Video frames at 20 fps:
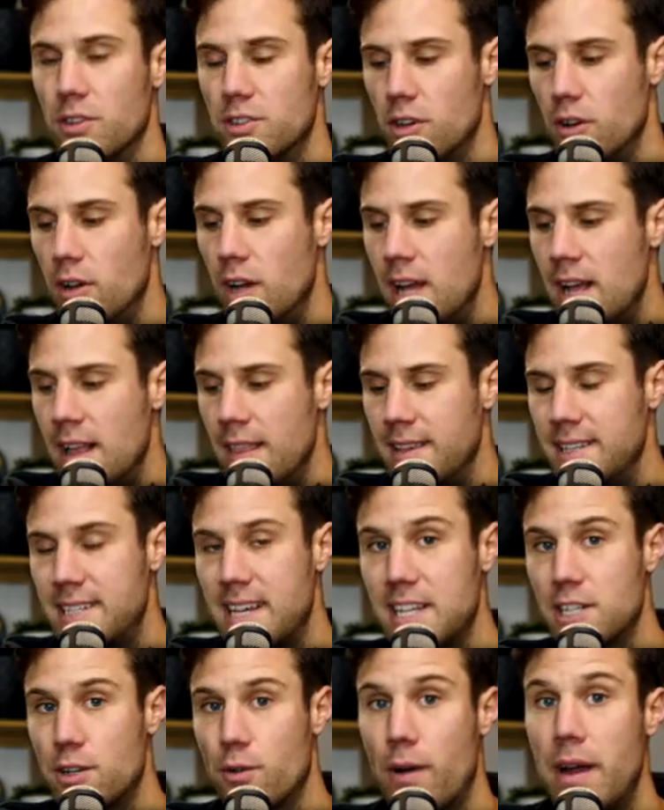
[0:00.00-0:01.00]
So this
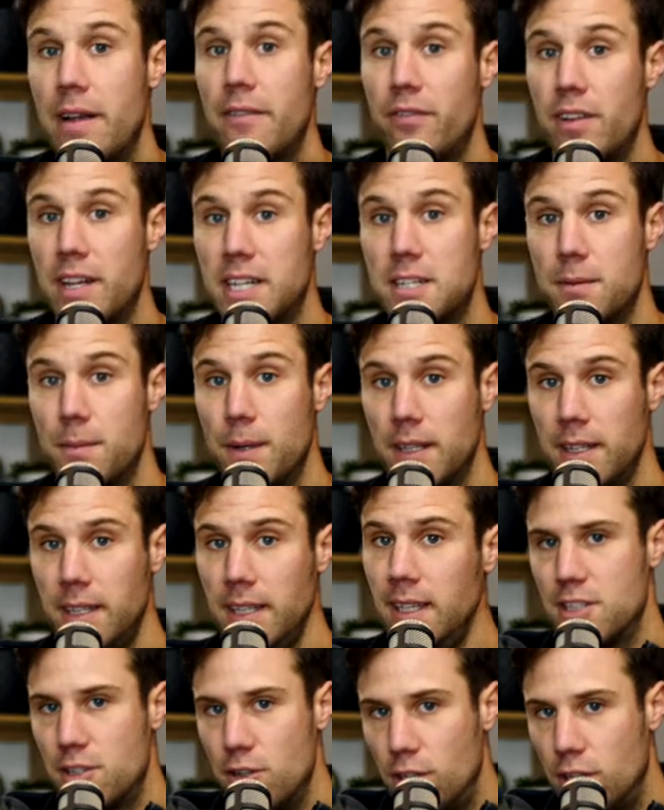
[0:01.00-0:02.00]
has great
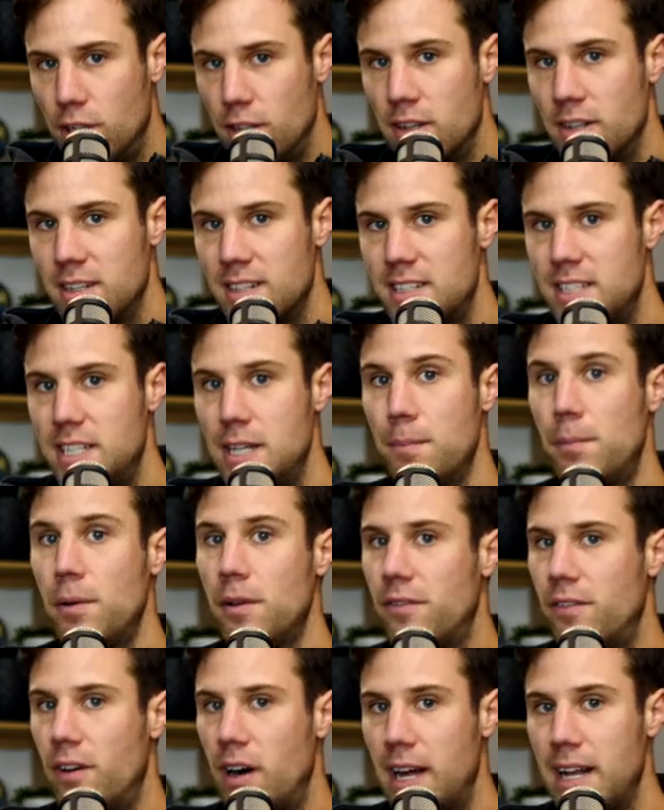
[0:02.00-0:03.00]
flexibility, so you can
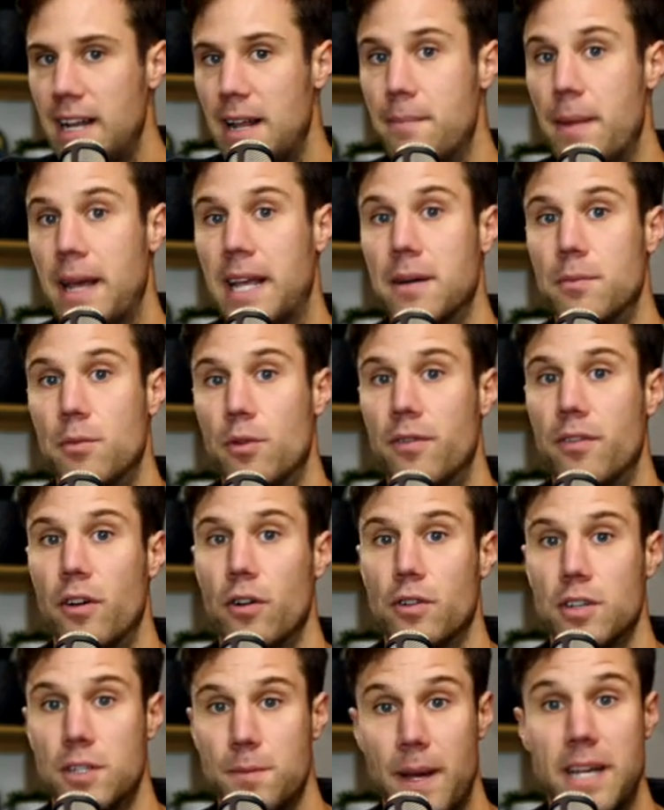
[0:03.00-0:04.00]
simplify it and make it more
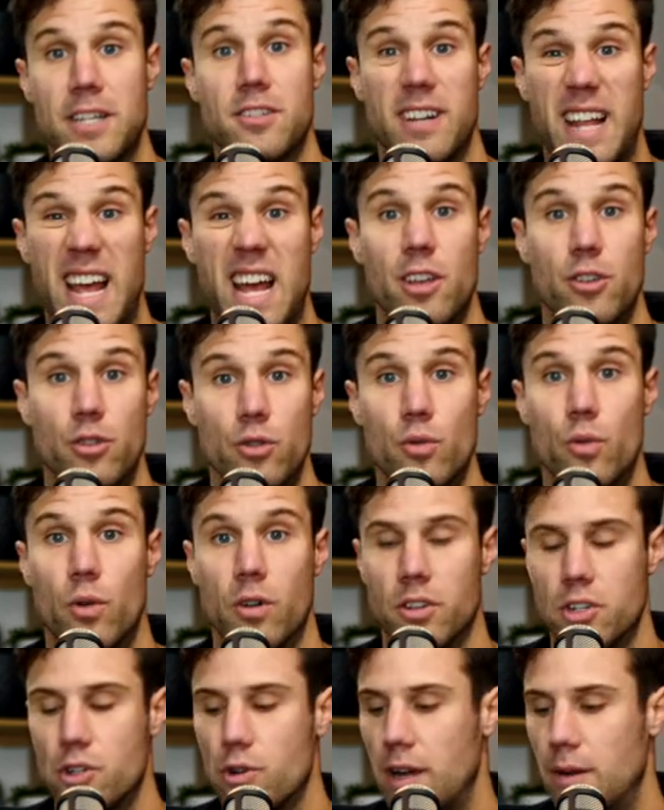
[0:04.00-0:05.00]
focused based on how you want
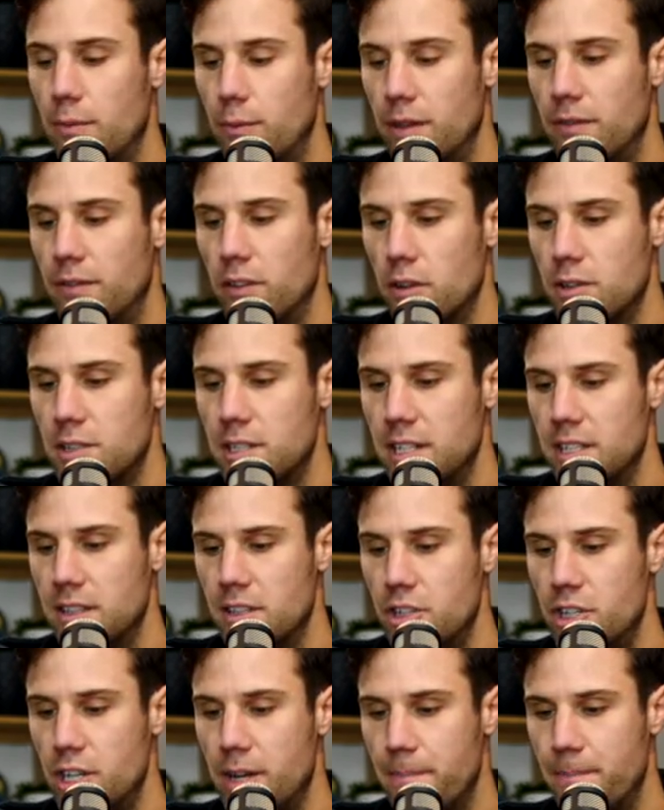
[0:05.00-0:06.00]
to train with velocity in the
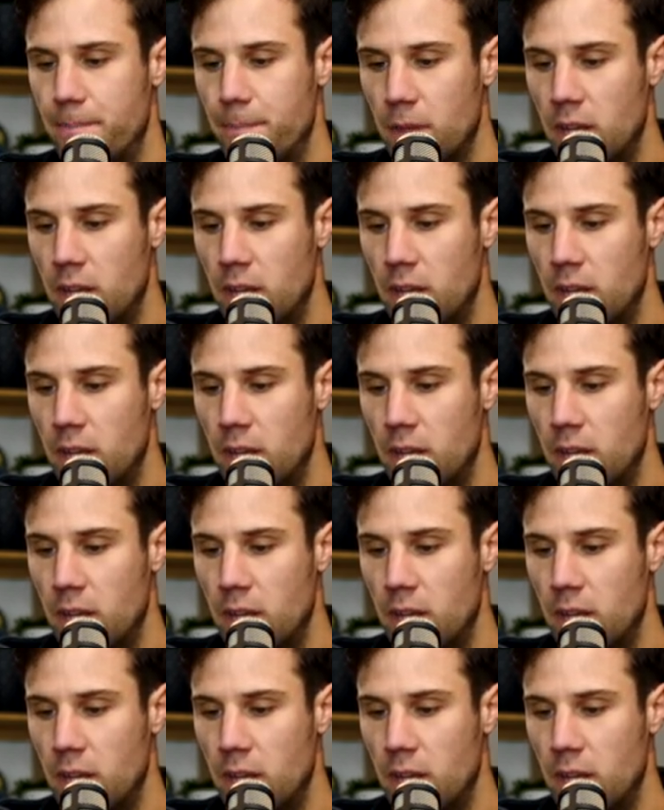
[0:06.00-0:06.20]
gym.